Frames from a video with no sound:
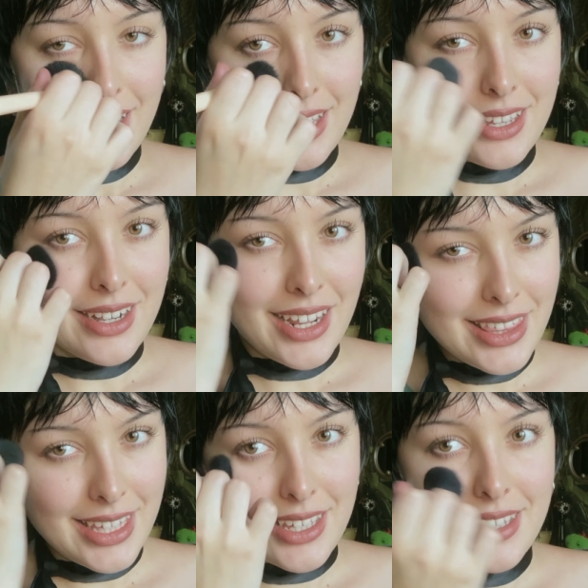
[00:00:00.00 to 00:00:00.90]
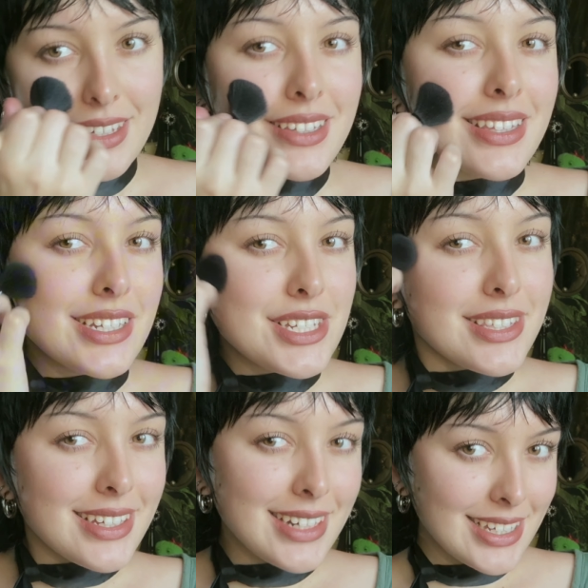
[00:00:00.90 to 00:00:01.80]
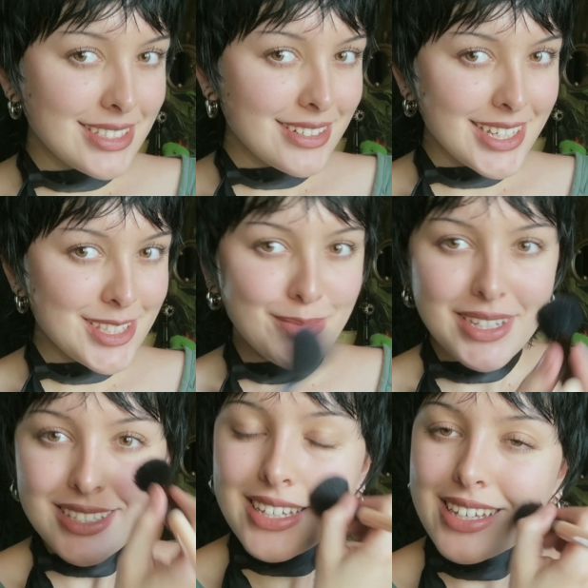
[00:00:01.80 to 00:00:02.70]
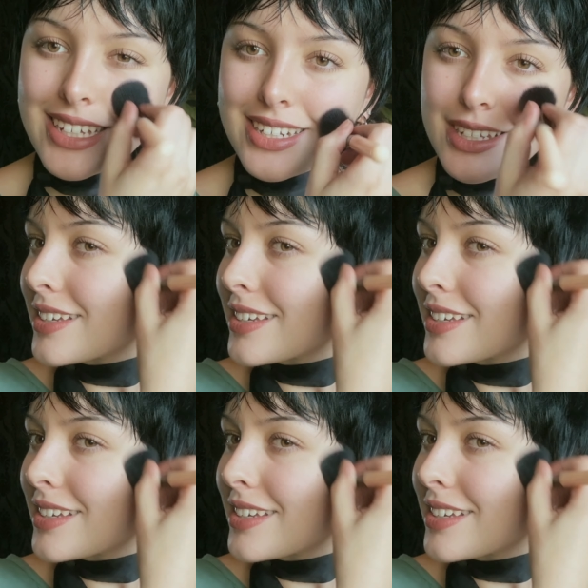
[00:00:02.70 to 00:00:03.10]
and I think they just look nicer against my skin.